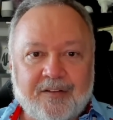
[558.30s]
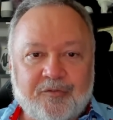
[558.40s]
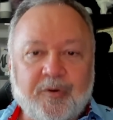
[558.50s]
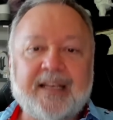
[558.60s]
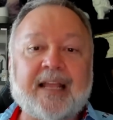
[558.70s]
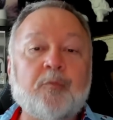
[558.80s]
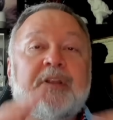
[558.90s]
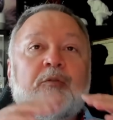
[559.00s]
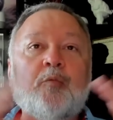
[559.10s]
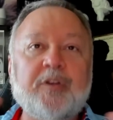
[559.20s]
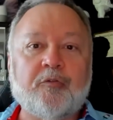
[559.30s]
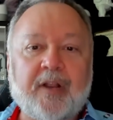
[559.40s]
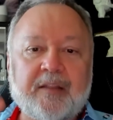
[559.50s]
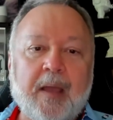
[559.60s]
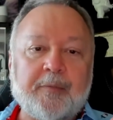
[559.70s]
treat like when you when you
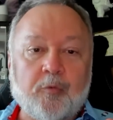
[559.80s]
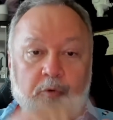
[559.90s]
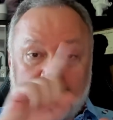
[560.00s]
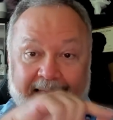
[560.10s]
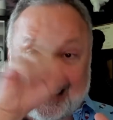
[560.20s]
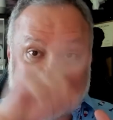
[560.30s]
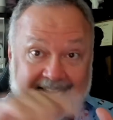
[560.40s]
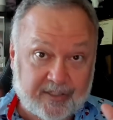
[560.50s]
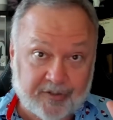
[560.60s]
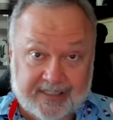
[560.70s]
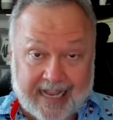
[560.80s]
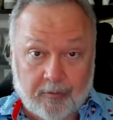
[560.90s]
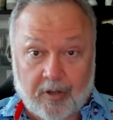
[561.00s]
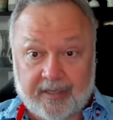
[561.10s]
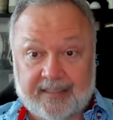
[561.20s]
created the map, you would paint sectors down
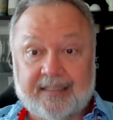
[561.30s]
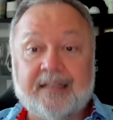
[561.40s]
on it